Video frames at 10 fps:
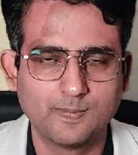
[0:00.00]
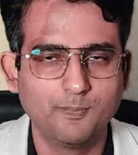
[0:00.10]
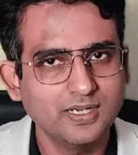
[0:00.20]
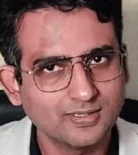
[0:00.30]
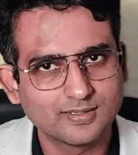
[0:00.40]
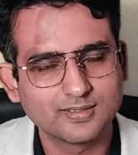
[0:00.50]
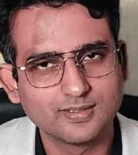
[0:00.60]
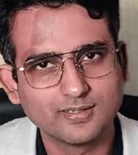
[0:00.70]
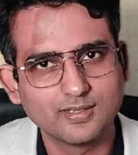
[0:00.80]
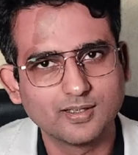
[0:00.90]
But
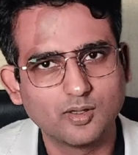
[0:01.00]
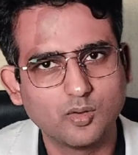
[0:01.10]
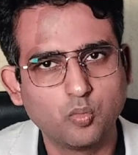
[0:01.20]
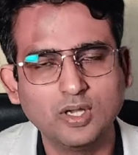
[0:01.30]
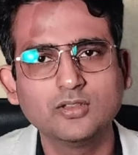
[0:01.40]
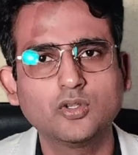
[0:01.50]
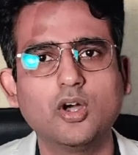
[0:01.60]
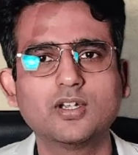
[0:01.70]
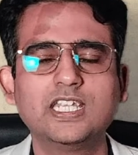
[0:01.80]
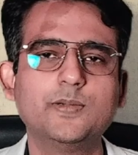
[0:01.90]
one
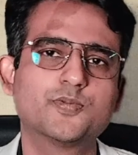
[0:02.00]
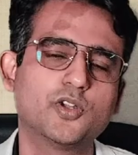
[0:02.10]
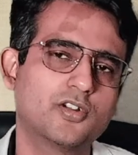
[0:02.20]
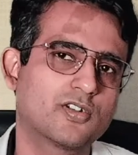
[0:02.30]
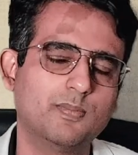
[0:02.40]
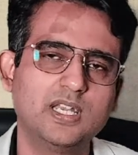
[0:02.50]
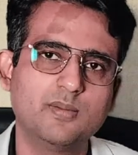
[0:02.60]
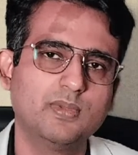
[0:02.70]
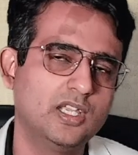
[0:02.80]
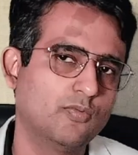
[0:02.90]
thought keeps on troubling
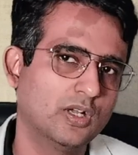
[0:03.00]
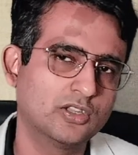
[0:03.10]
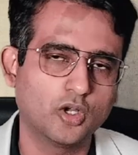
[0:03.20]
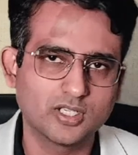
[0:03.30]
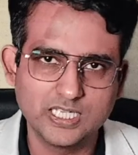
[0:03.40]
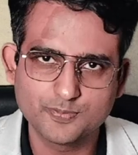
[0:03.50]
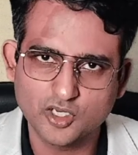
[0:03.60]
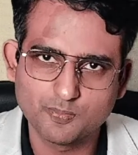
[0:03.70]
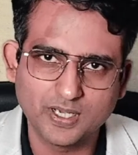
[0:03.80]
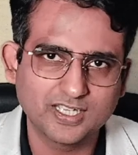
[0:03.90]
me, one thought keeps
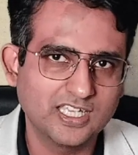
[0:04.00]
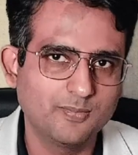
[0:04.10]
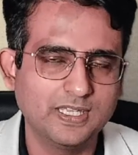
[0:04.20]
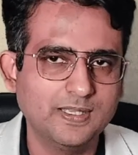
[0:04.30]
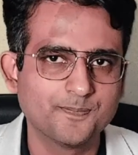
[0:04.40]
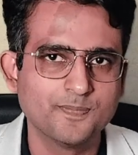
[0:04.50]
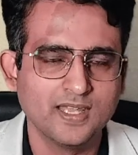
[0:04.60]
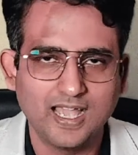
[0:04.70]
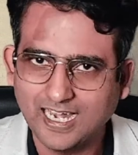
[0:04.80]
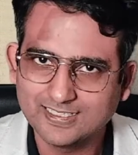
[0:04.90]
on bugging me,
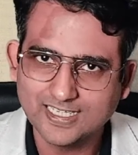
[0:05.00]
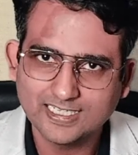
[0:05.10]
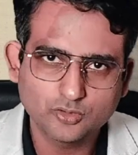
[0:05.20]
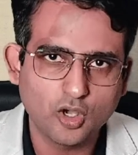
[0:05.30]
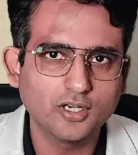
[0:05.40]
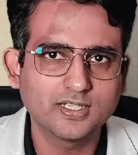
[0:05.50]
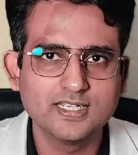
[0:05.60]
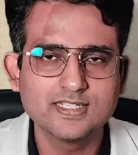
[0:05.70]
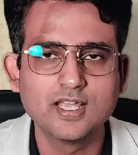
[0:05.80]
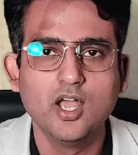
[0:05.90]
and that thought
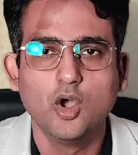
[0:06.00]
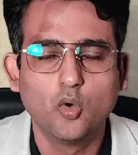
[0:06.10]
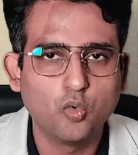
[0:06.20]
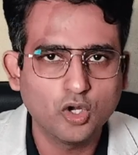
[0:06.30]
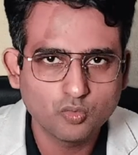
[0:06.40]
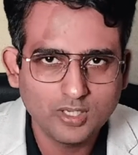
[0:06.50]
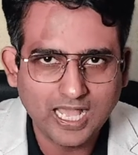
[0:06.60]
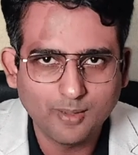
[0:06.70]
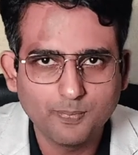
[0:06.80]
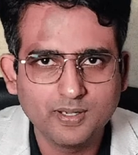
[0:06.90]
is, what will
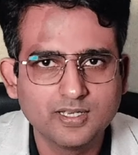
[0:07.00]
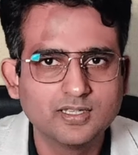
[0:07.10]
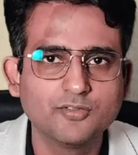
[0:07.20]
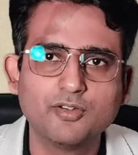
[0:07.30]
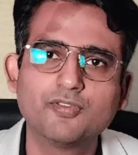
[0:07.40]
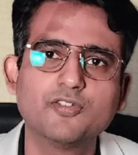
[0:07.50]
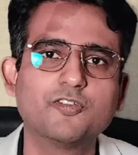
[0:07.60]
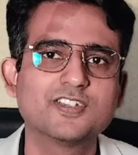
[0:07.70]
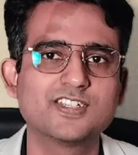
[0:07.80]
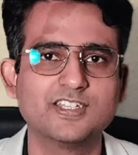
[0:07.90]
happen in the
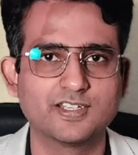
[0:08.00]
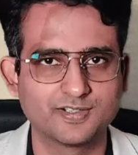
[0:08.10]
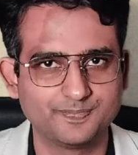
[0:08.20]
51st year?"